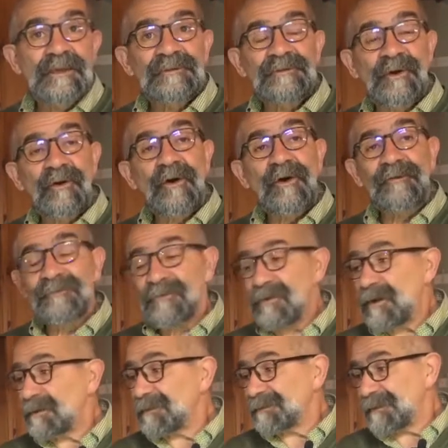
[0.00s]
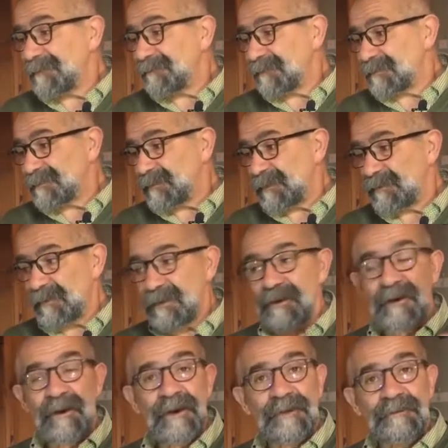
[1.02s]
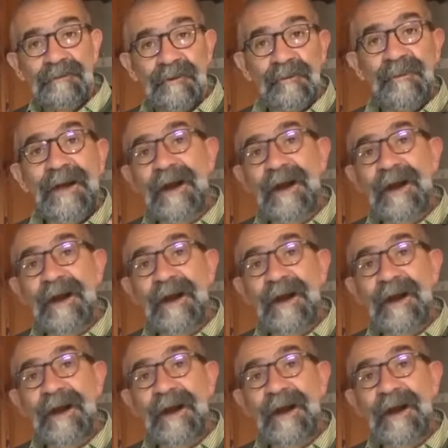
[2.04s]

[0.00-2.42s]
So overall, the difference between high and low